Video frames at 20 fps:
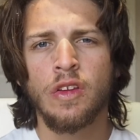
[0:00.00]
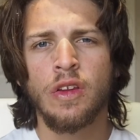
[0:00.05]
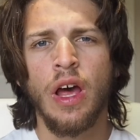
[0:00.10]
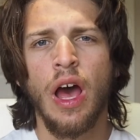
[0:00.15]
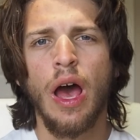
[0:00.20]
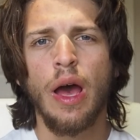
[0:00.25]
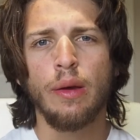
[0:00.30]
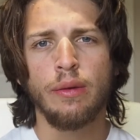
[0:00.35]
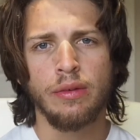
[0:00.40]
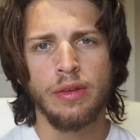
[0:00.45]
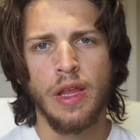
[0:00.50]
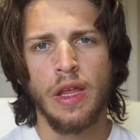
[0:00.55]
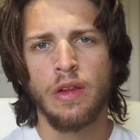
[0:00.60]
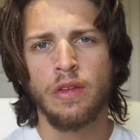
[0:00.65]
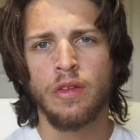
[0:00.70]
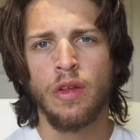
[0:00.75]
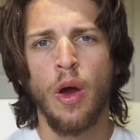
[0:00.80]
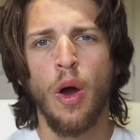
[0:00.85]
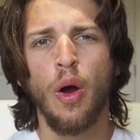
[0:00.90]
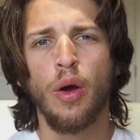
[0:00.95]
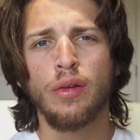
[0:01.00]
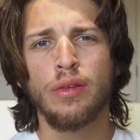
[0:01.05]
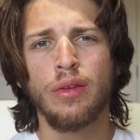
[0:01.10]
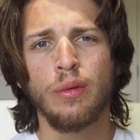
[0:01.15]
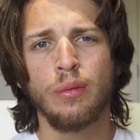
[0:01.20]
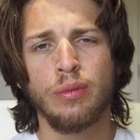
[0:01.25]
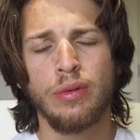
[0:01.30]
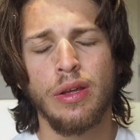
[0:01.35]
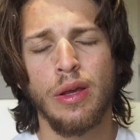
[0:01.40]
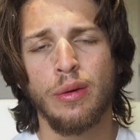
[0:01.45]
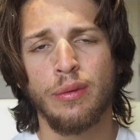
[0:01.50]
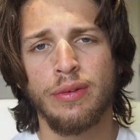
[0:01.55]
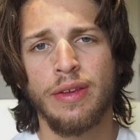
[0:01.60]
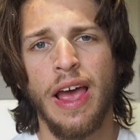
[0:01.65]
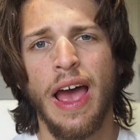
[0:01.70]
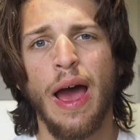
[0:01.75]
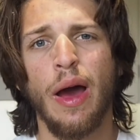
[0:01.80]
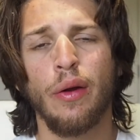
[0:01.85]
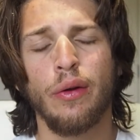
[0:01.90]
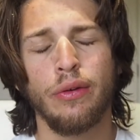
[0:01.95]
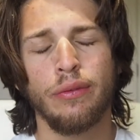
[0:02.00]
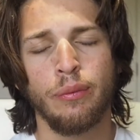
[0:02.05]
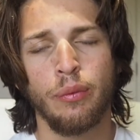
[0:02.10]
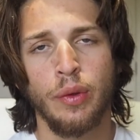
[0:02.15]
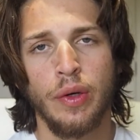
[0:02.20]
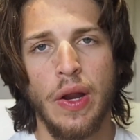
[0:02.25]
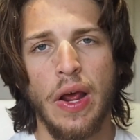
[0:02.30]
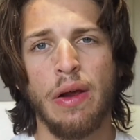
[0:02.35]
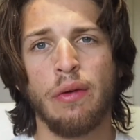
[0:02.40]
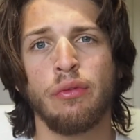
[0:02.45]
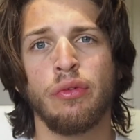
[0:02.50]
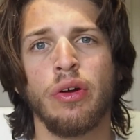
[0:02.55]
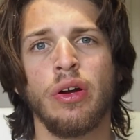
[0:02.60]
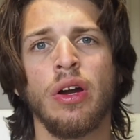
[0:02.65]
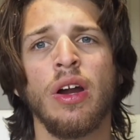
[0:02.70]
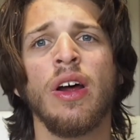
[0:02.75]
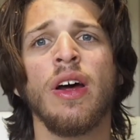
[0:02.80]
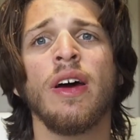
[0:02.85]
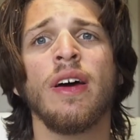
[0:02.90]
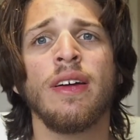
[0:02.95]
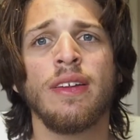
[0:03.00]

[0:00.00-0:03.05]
times they talk themselves out of whatever